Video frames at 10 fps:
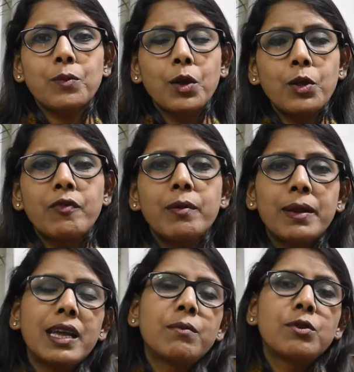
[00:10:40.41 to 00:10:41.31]
you will
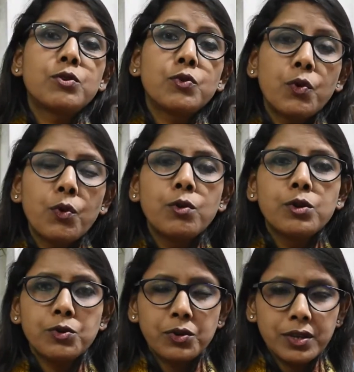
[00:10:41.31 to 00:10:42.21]
be able to hold
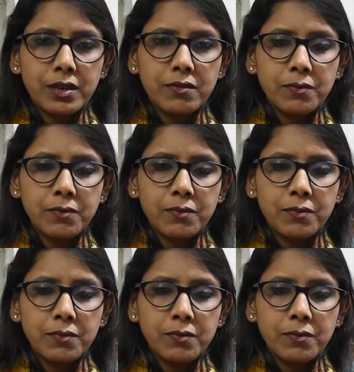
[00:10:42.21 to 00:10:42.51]
yourself.